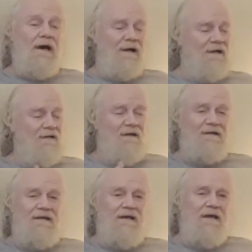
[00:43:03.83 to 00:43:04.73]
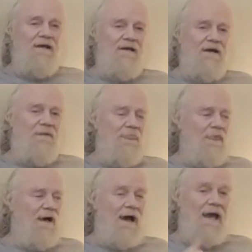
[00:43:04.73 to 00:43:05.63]
I got lucky, and I
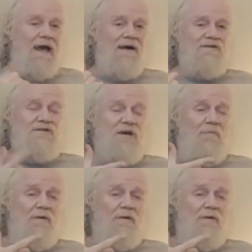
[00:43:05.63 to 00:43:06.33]
had some